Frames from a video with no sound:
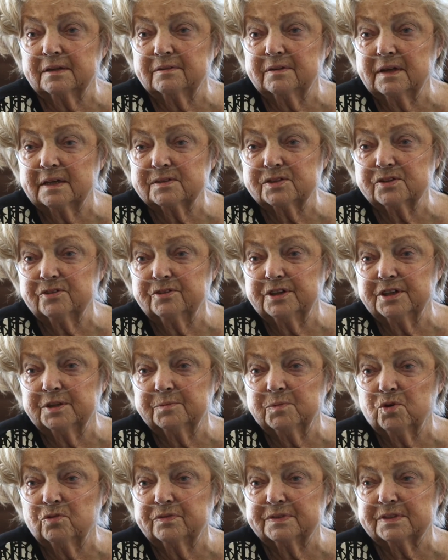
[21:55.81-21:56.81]
they're not turning
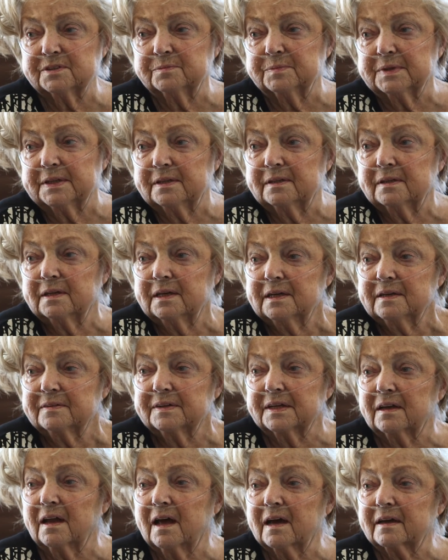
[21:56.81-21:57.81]
them over to me.
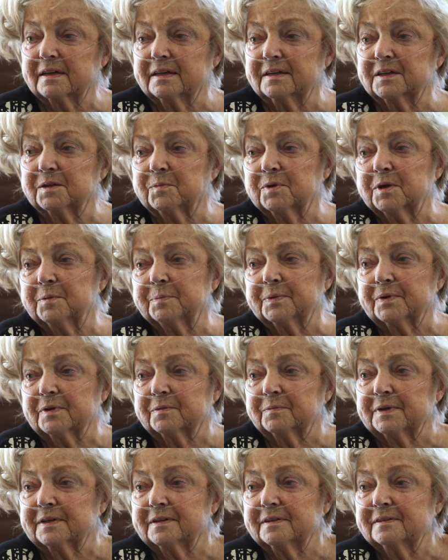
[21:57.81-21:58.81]
They're locking them up
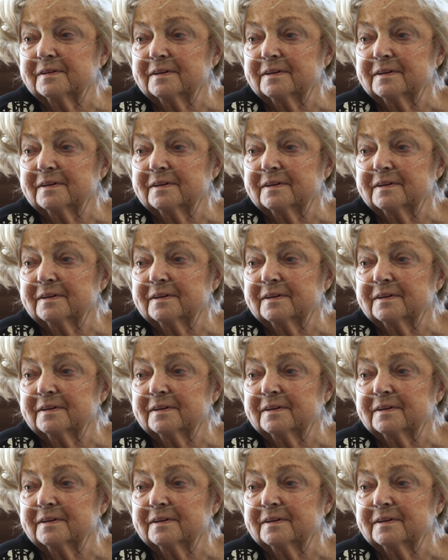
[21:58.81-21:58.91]
on me.